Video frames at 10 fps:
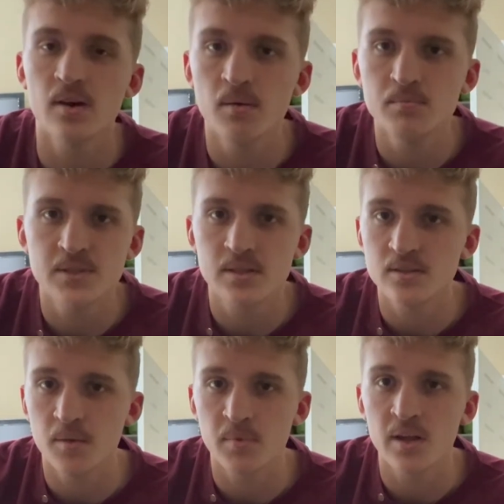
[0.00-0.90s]
just
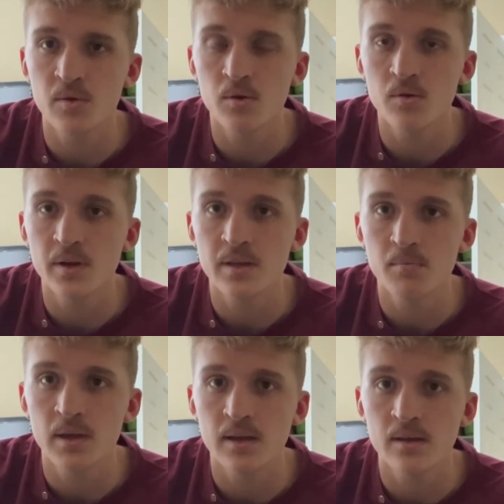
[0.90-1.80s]
jumping on here real quick to
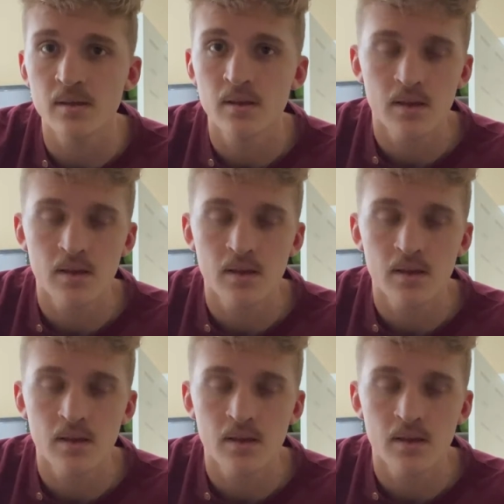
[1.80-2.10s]
make a